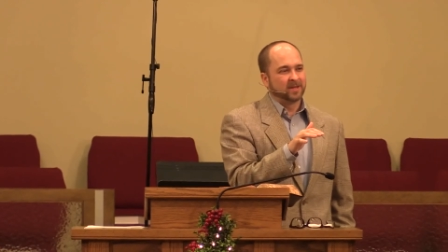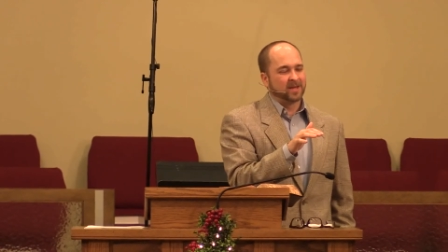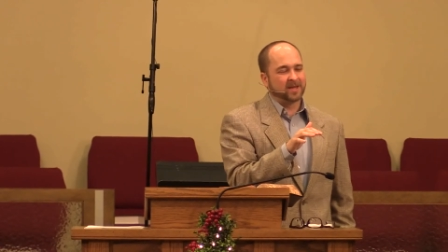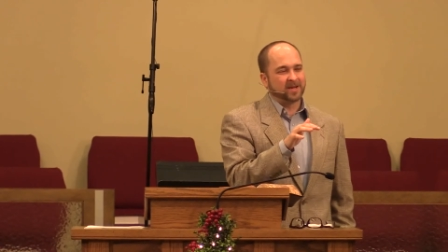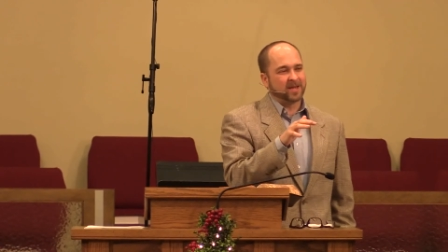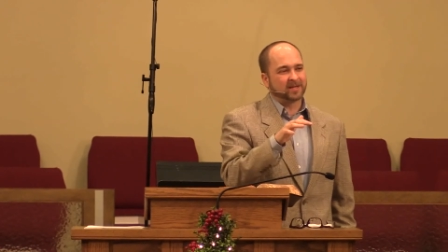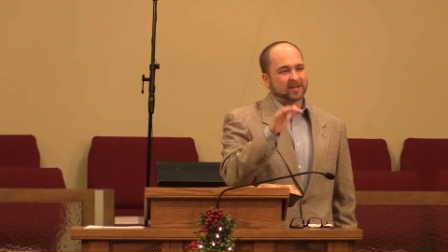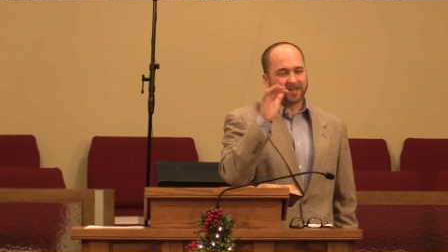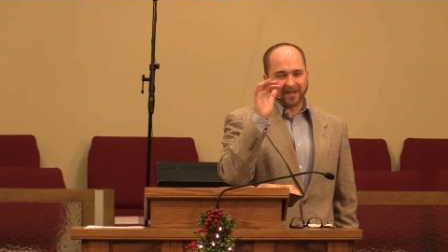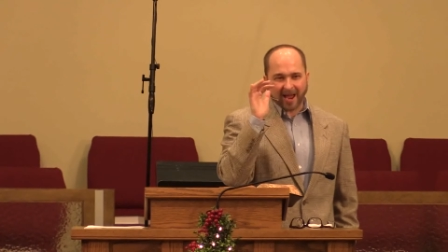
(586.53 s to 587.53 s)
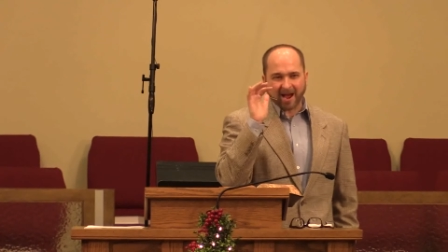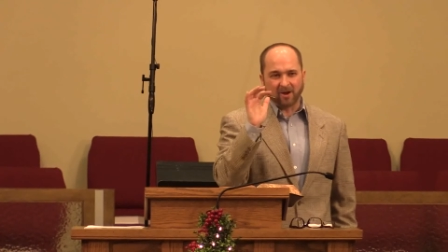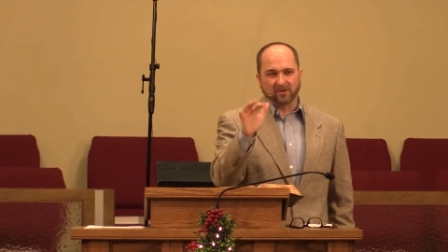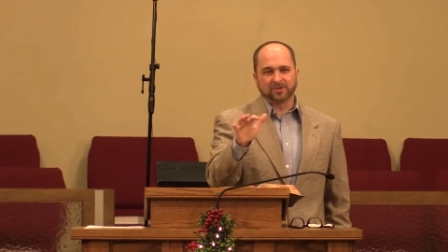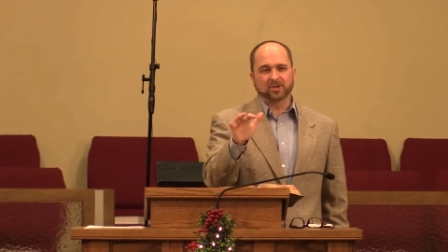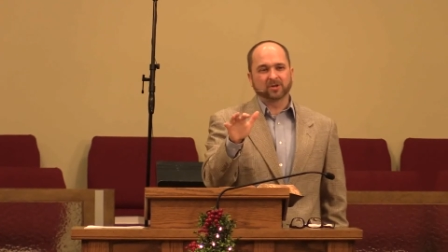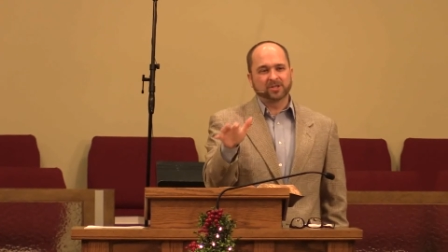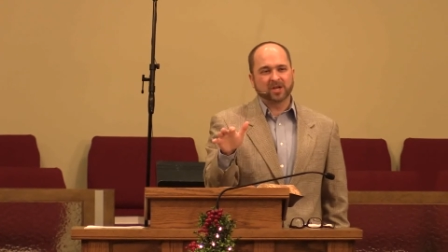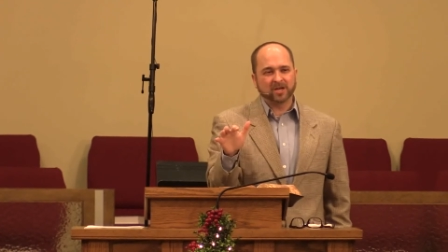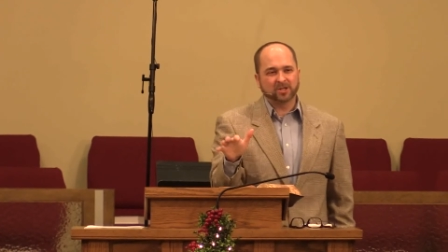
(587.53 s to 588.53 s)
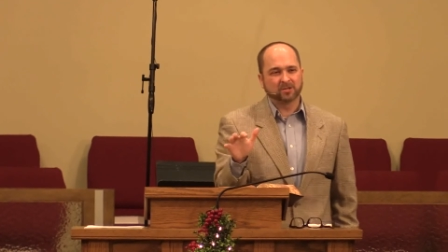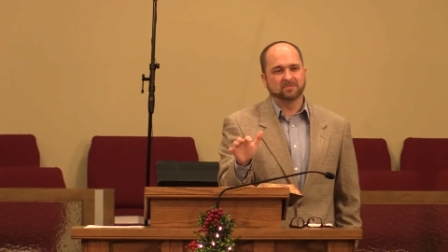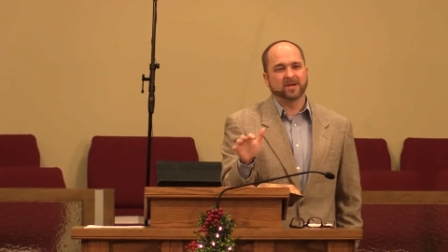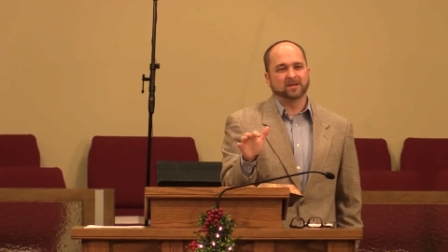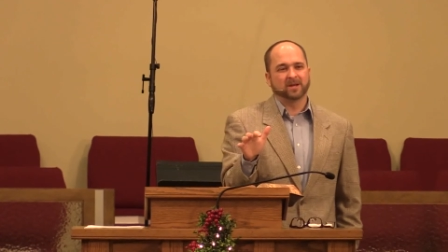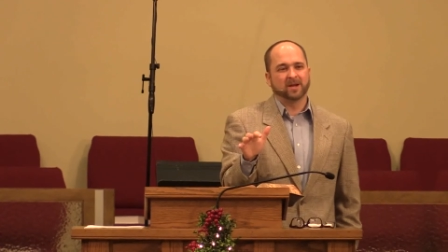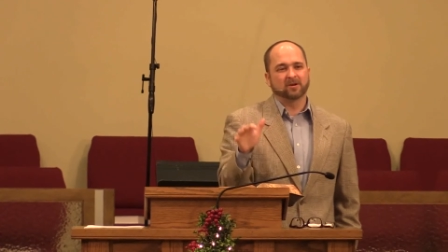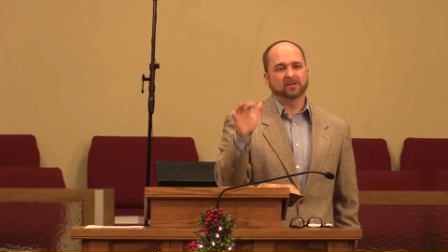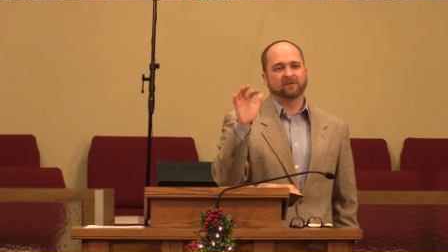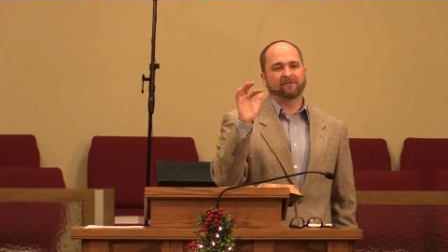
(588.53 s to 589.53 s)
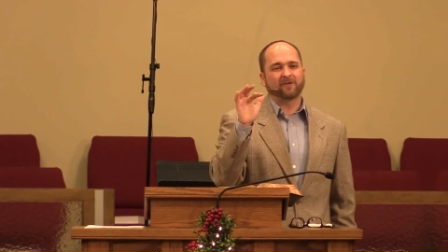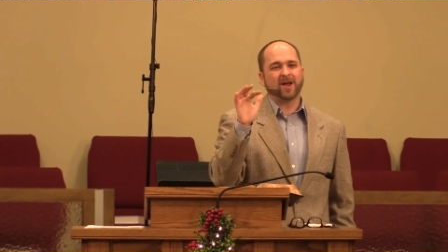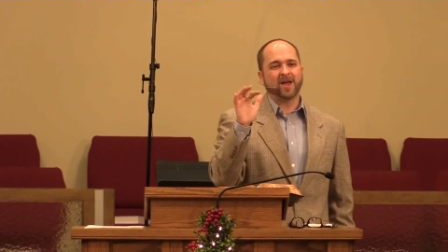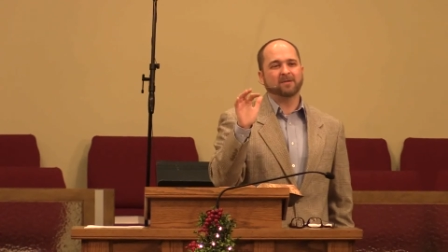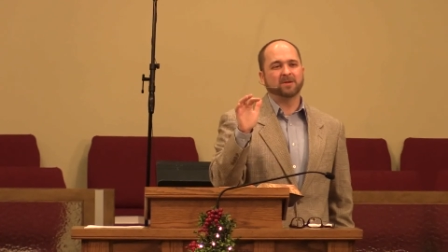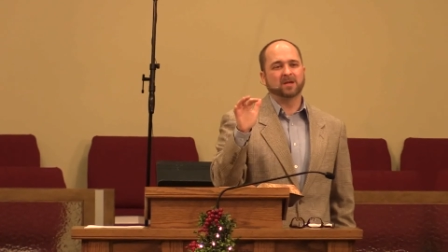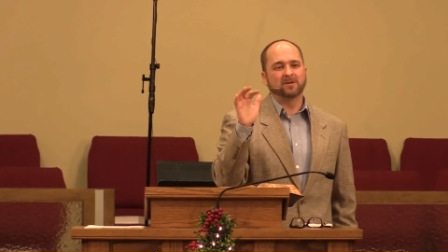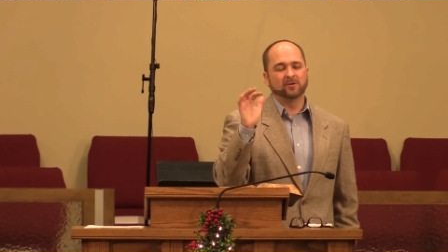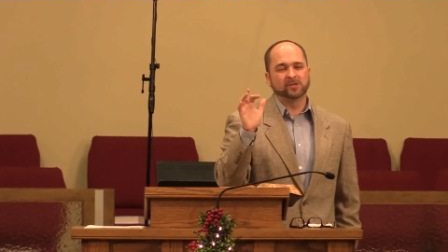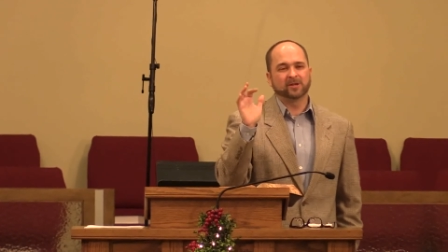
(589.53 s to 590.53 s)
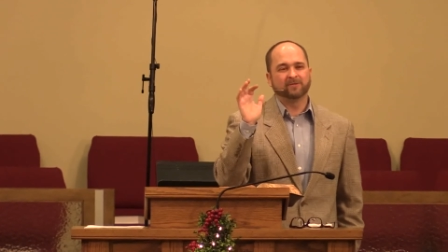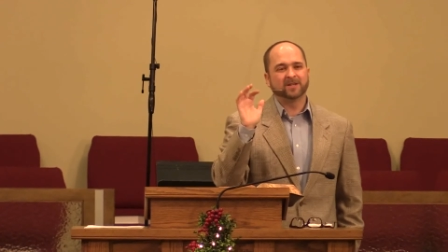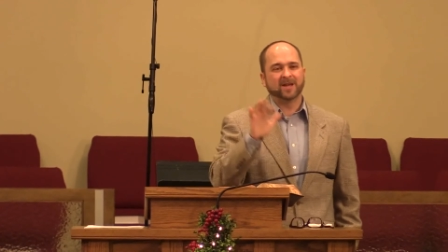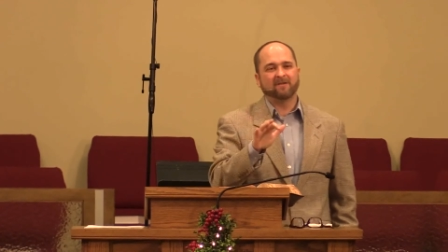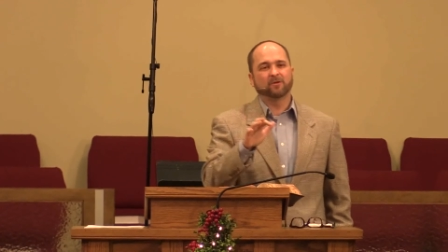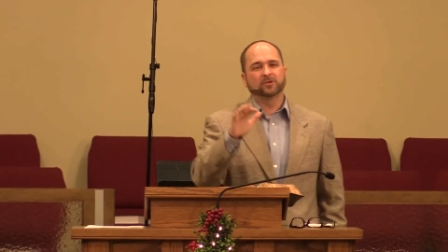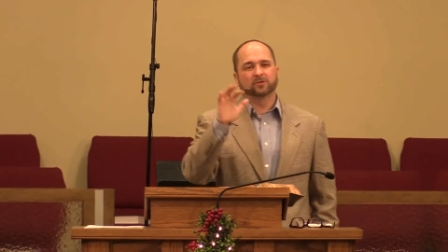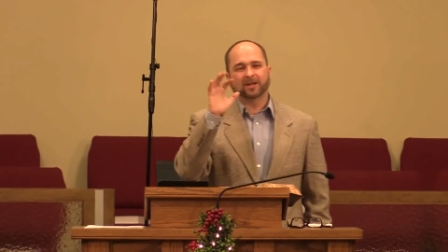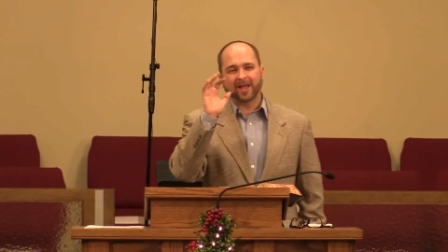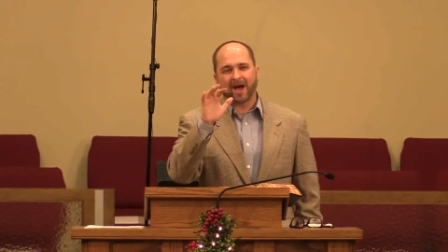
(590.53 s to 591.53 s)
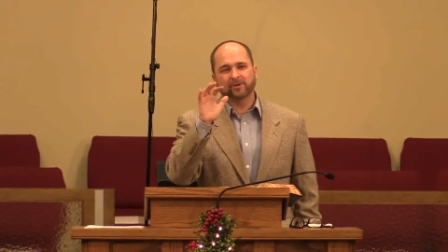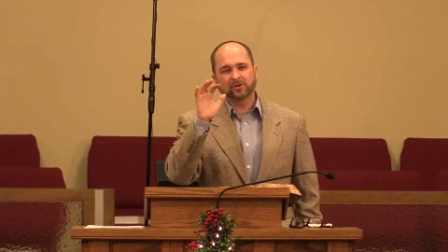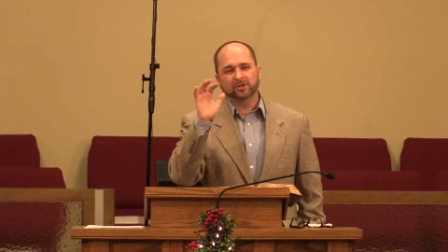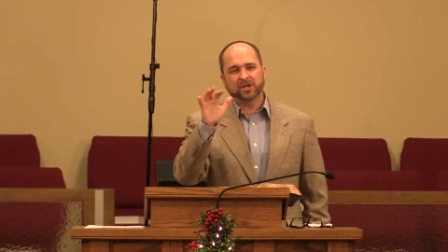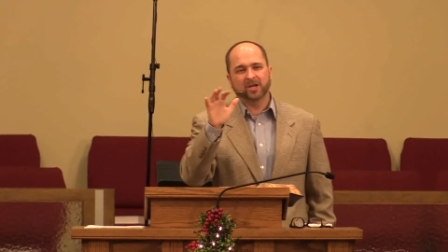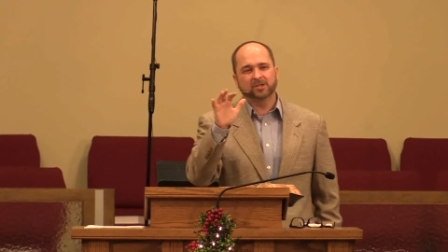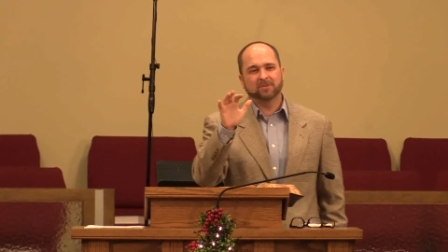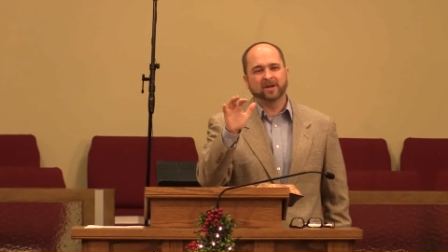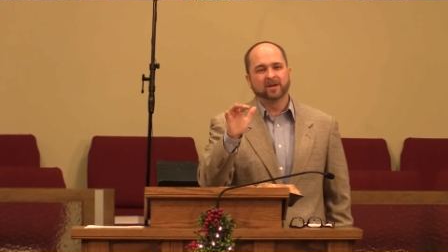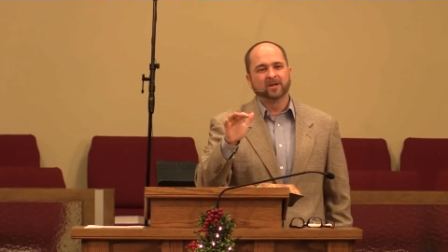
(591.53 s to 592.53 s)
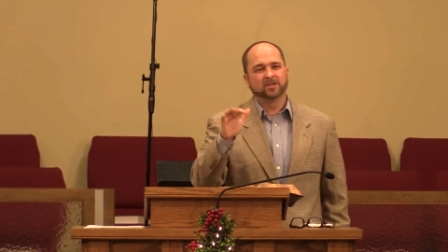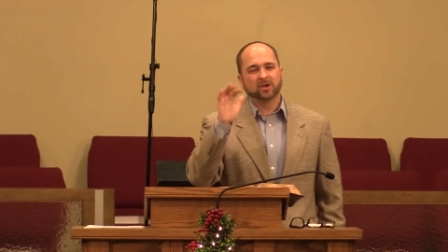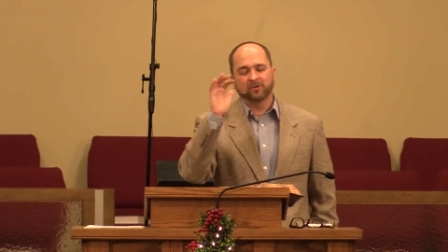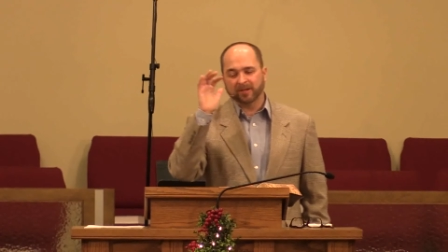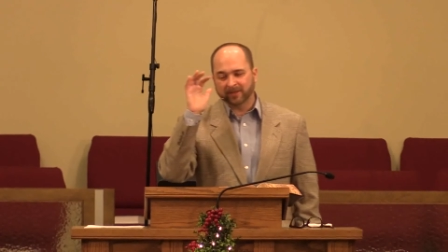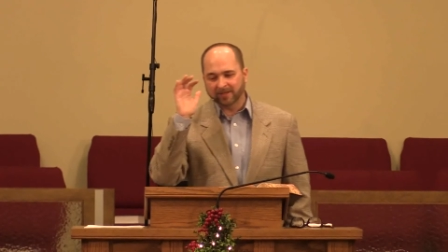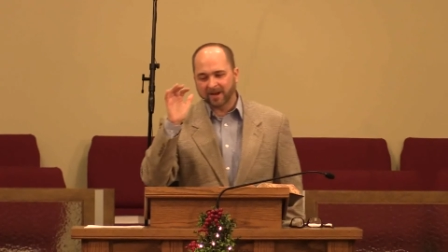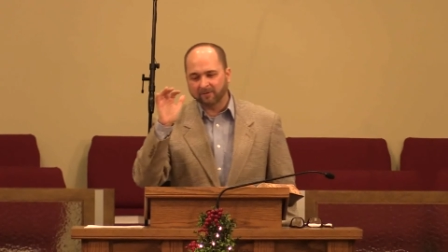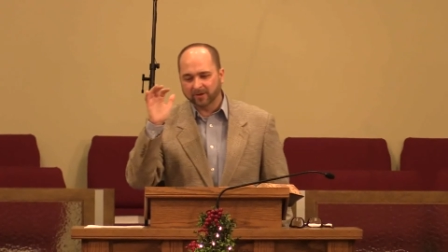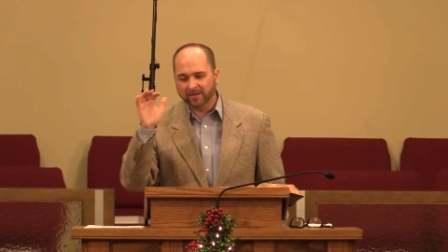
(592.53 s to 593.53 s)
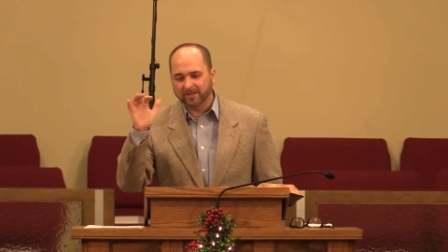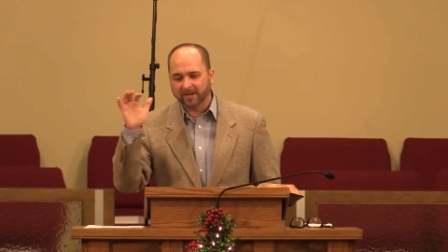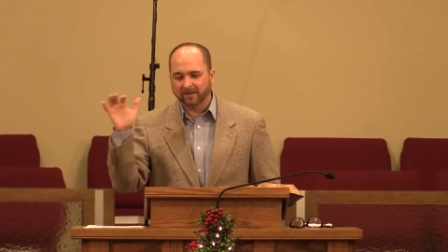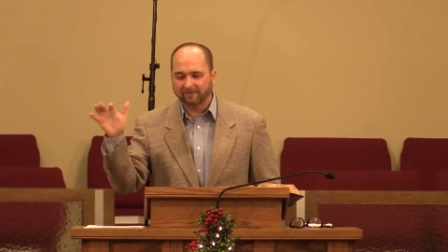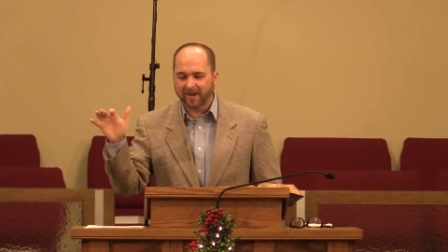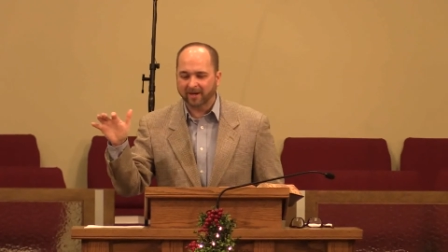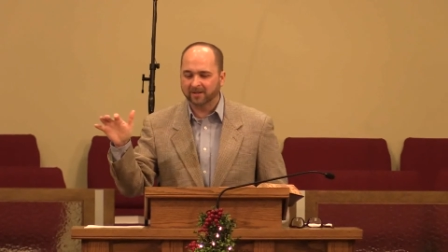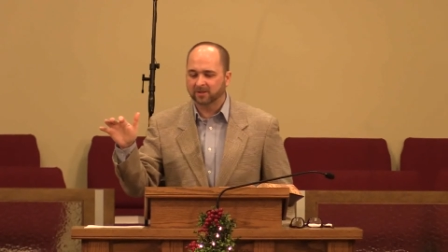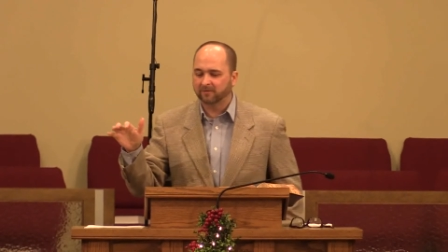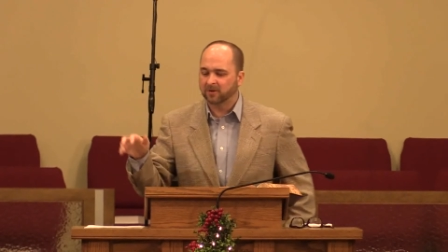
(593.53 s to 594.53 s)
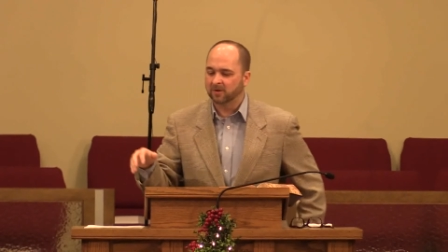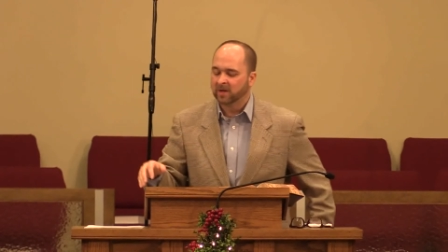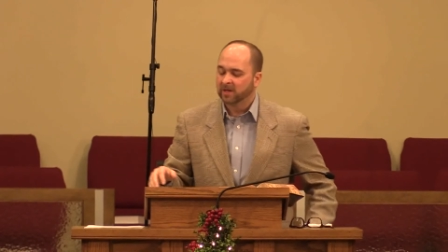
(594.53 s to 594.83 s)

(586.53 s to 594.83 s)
It, it clouds your judgment. Here is a friend being used of the devil to cloud your judgment so that the devil can take advantage of you,